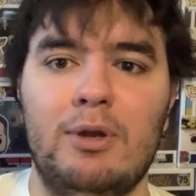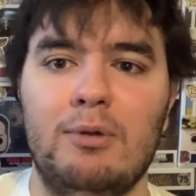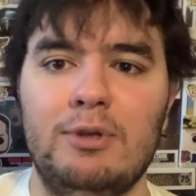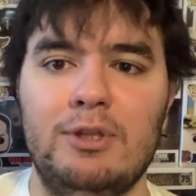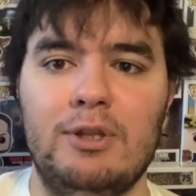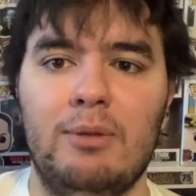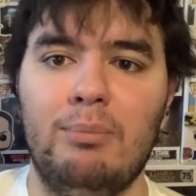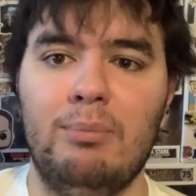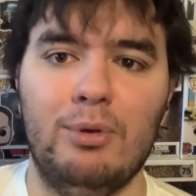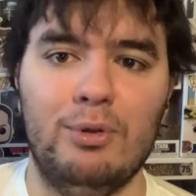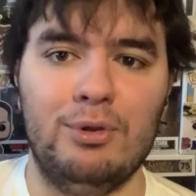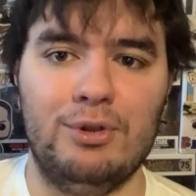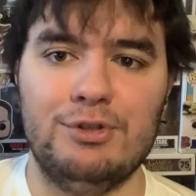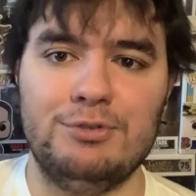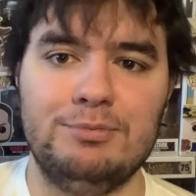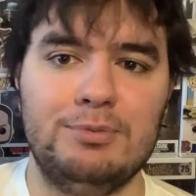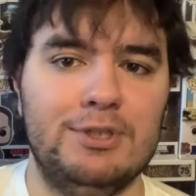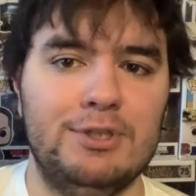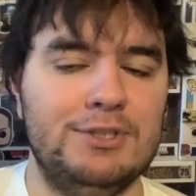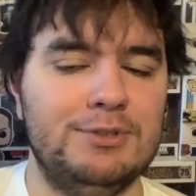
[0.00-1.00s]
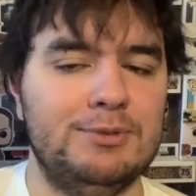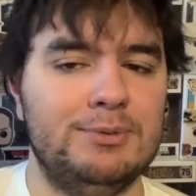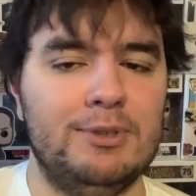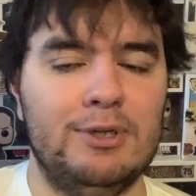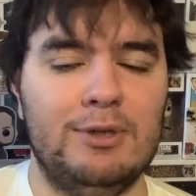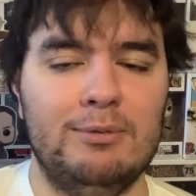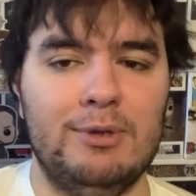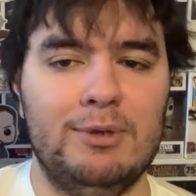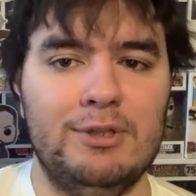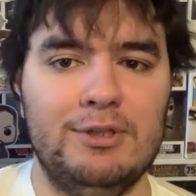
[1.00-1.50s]
the boldest placement
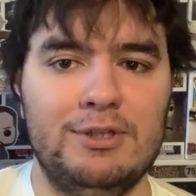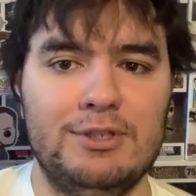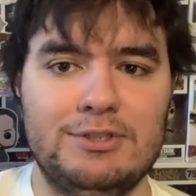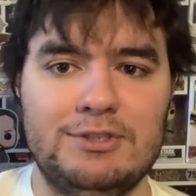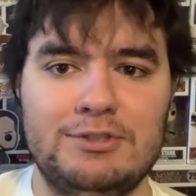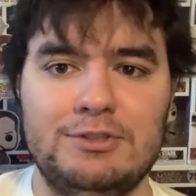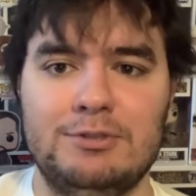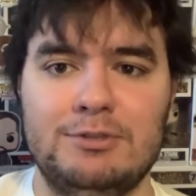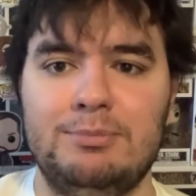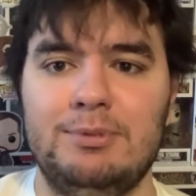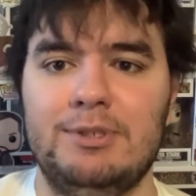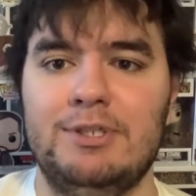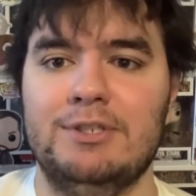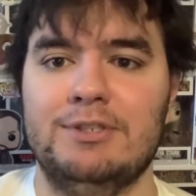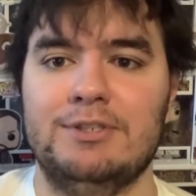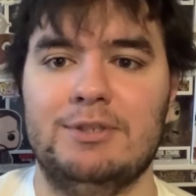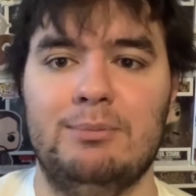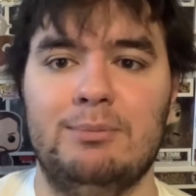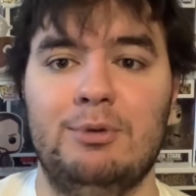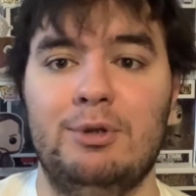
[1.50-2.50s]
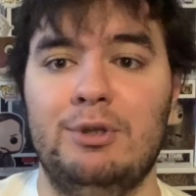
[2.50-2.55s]
on my list, just because I